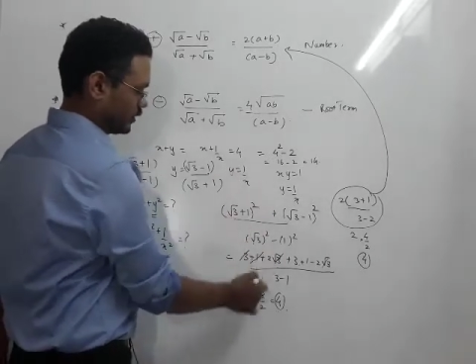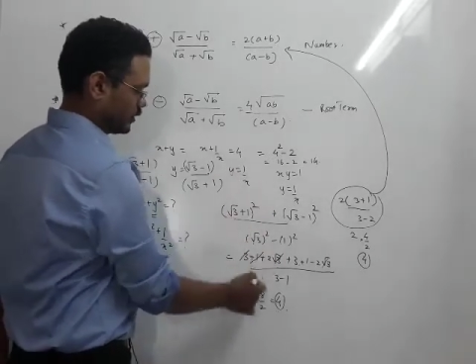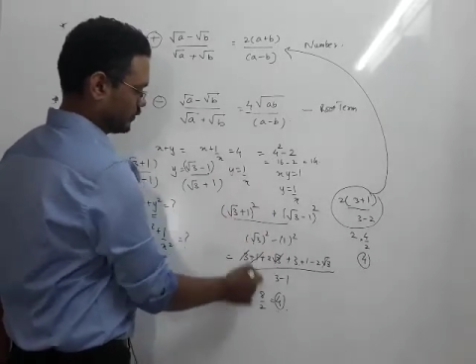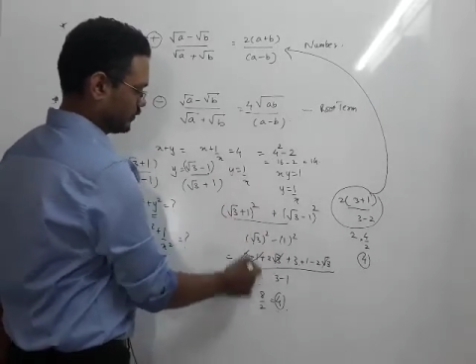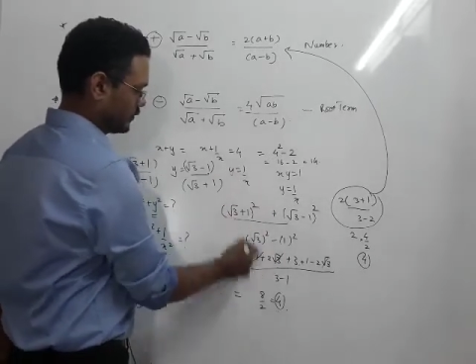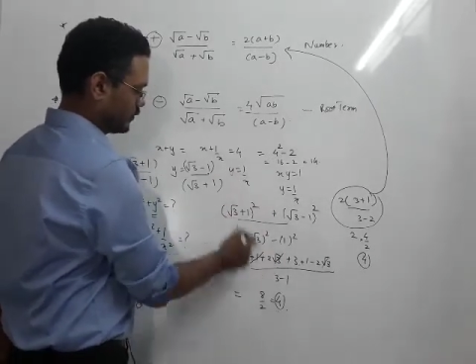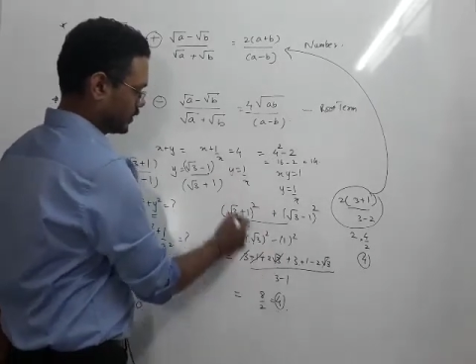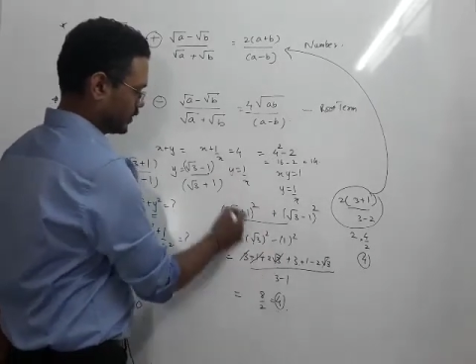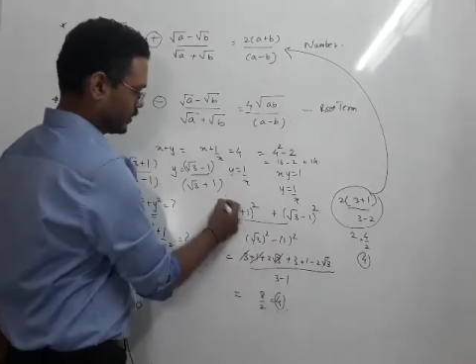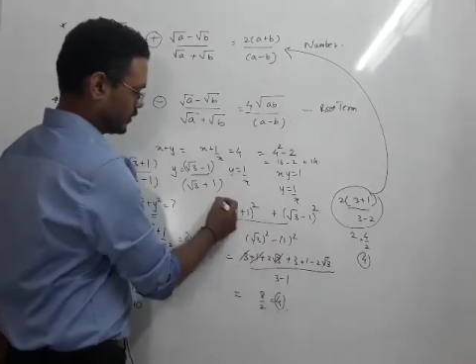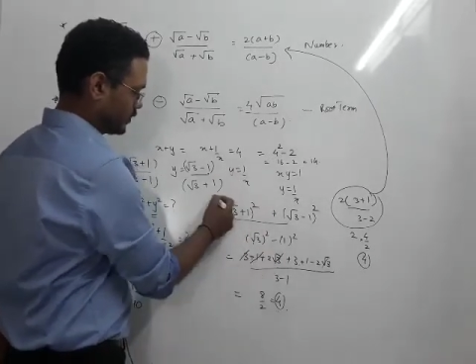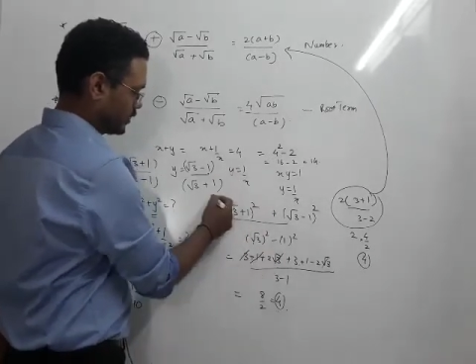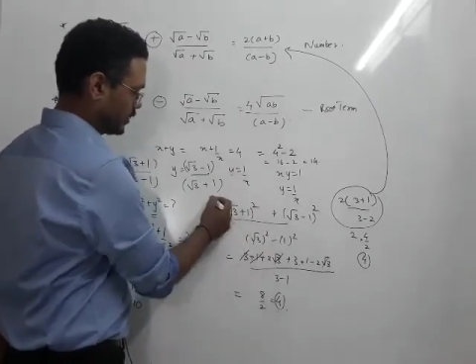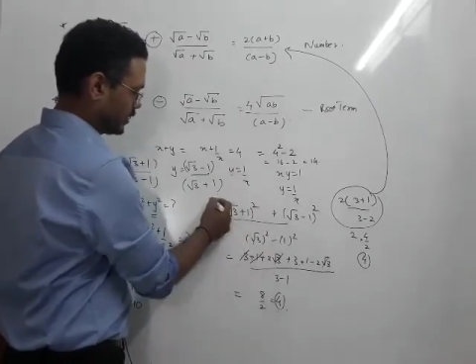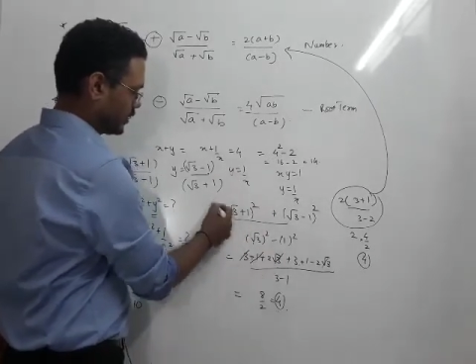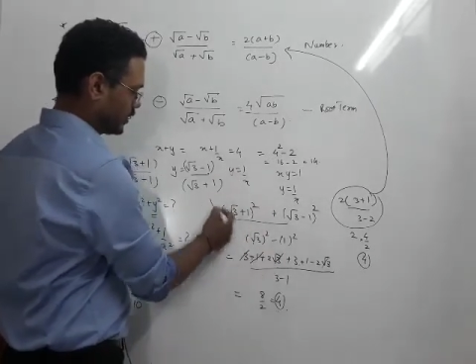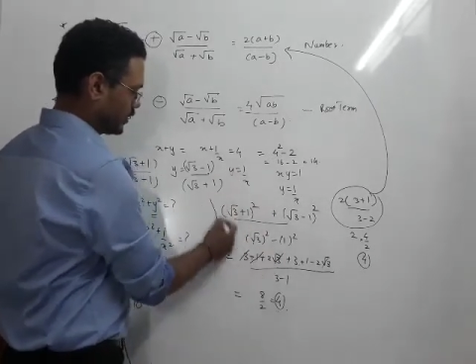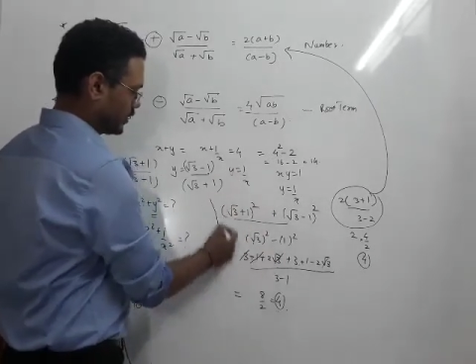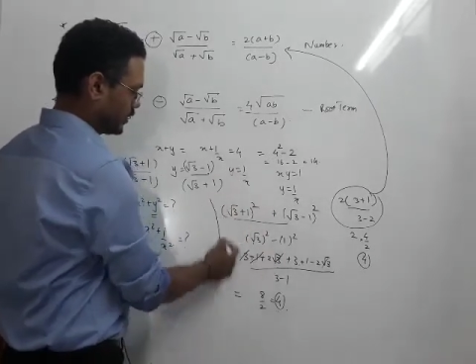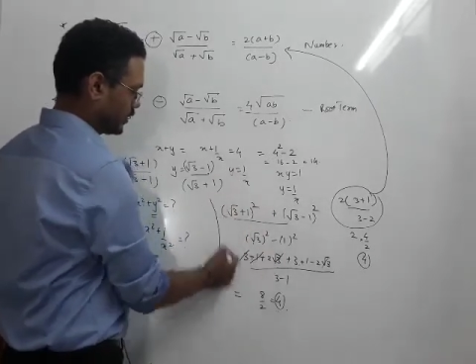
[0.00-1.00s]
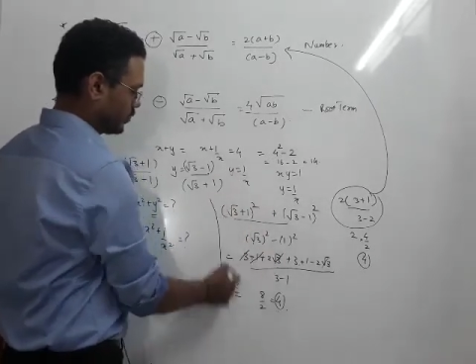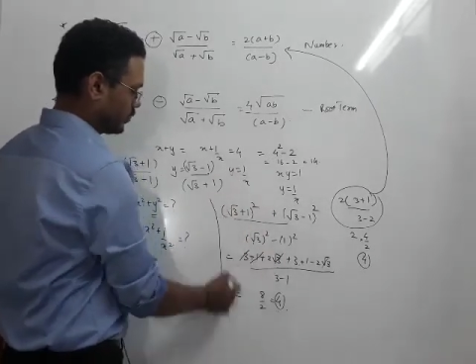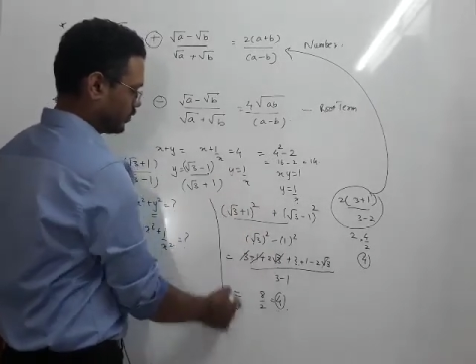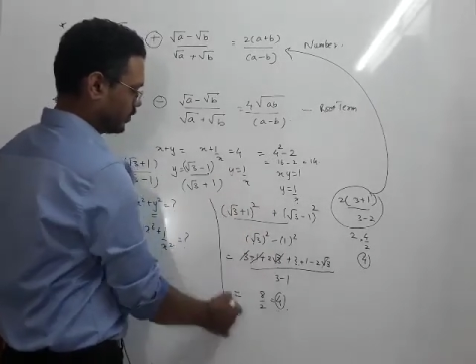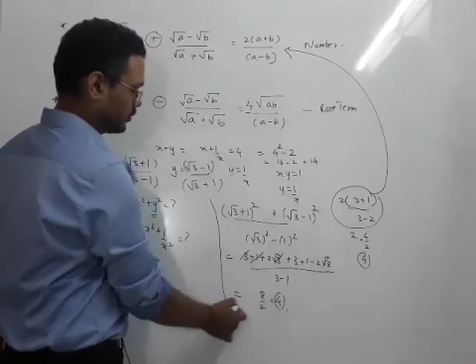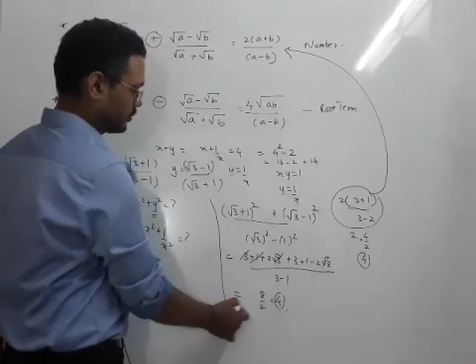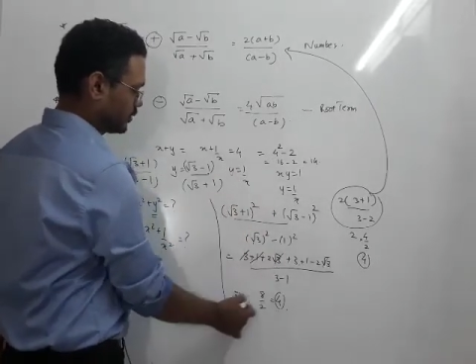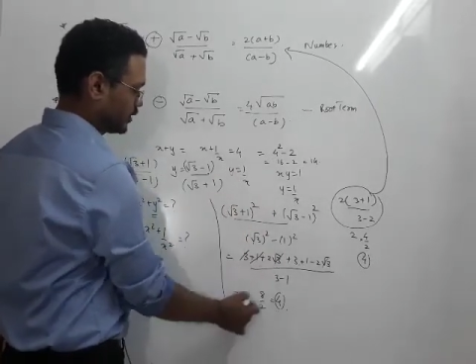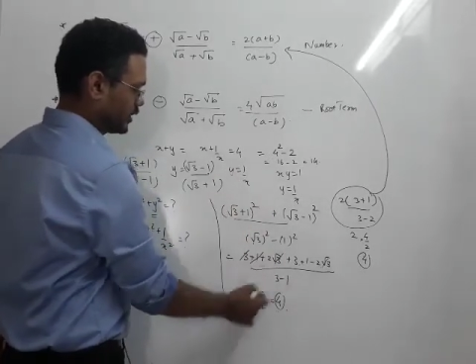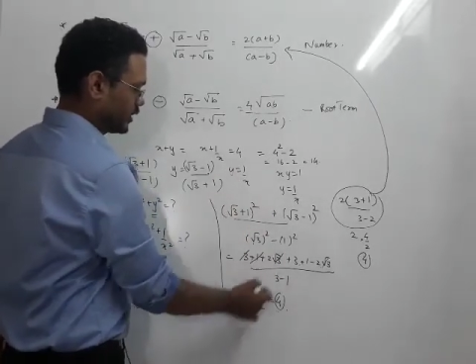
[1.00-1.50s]
which has taken around a
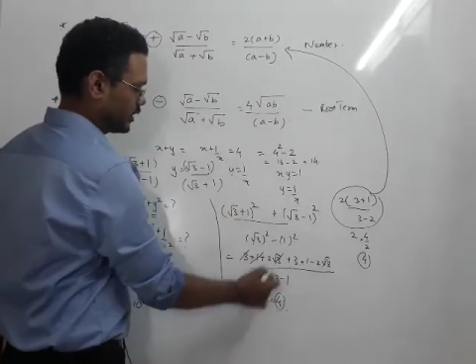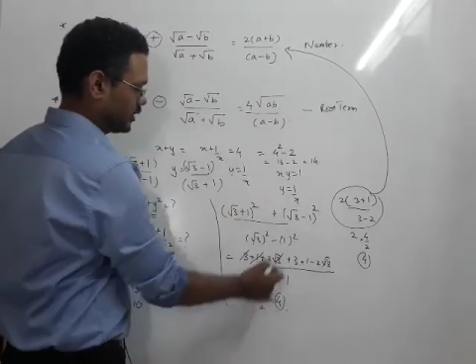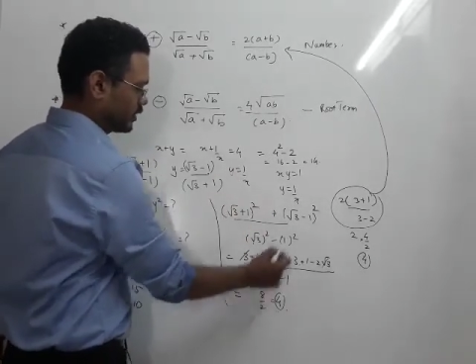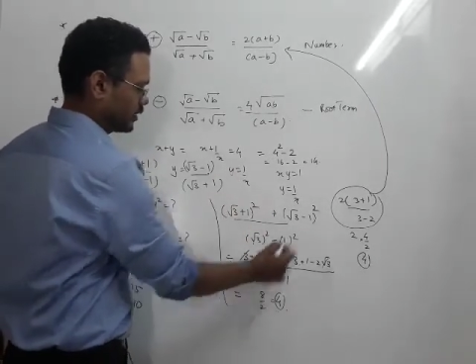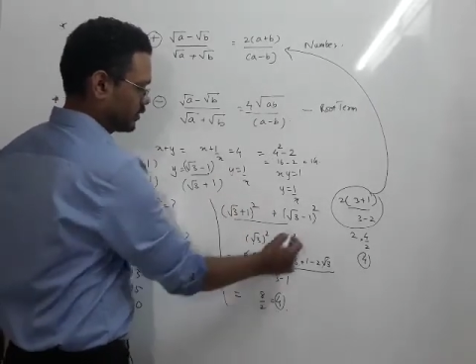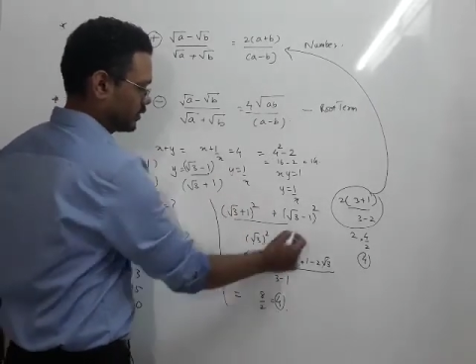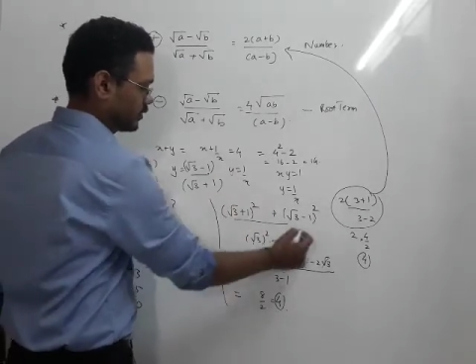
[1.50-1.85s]
minute,